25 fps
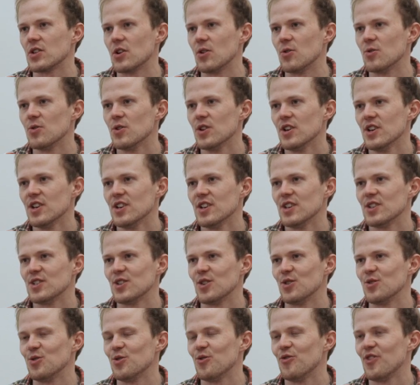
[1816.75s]
So
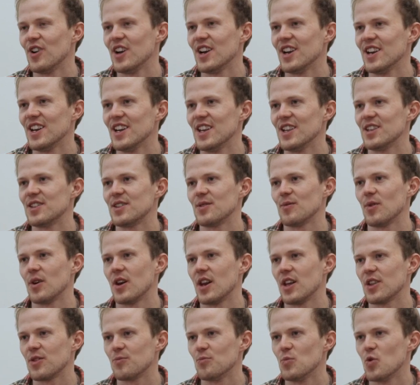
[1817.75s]
so you really need a
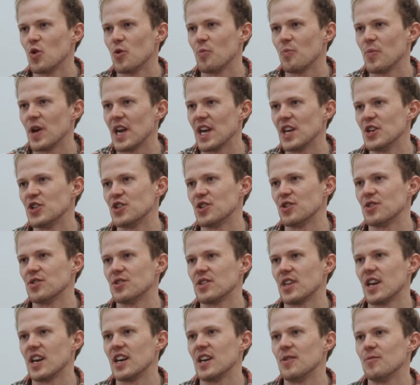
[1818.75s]
lot more
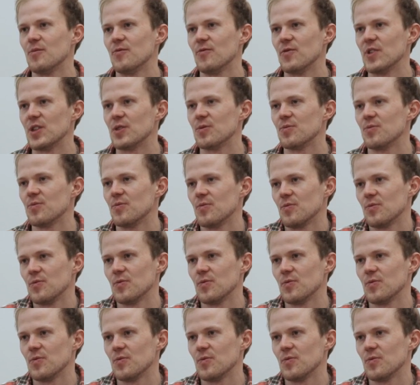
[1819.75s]
patience than in with